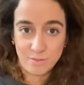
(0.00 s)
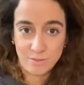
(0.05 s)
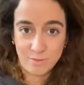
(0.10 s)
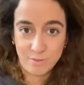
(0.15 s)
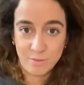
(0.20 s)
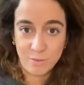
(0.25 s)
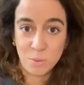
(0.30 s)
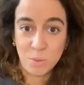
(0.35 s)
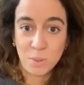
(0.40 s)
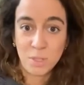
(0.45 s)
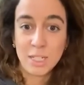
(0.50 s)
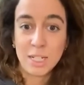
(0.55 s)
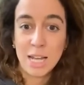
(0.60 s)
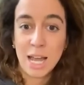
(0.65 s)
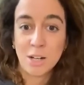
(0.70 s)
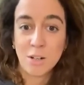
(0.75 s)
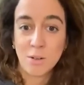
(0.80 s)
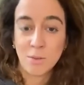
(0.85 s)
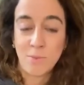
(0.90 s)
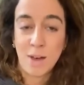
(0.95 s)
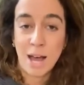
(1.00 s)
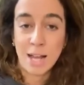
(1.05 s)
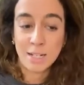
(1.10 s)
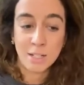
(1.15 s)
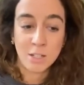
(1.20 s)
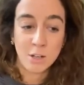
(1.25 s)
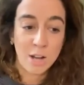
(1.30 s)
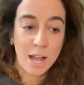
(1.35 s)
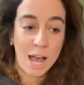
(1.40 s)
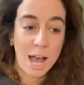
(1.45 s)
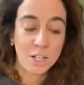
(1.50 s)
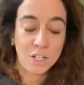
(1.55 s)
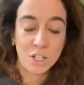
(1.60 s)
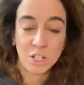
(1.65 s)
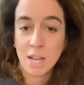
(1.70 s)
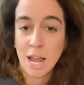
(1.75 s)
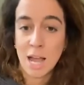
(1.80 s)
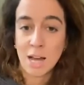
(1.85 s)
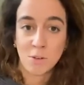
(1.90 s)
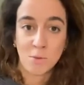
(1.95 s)
We're really not. Vatas are not
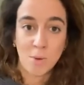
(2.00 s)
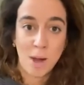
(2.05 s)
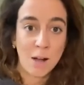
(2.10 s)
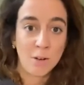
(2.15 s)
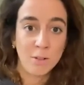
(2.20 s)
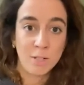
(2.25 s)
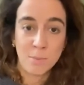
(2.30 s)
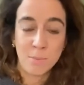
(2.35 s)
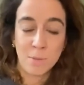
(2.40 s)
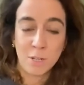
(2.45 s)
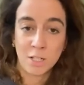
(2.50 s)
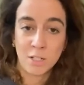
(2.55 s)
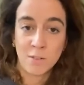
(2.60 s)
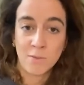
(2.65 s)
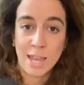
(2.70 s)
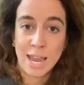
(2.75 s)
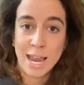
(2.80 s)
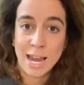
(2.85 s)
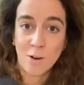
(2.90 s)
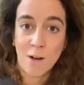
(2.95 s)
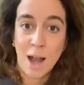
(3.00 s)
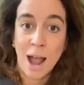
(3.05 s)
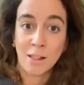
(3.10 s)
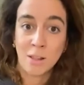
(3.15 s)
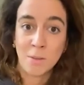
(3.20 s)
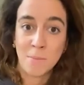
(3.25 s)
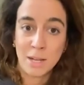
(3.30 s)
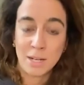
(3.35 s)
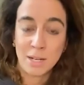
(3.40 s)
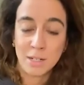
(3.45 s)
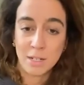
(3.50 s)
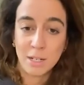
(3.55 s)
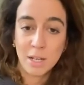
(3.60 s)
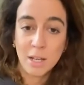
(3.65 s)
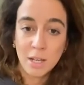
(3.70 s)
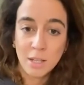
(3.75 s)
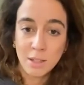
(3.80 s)
grounded because of the air element,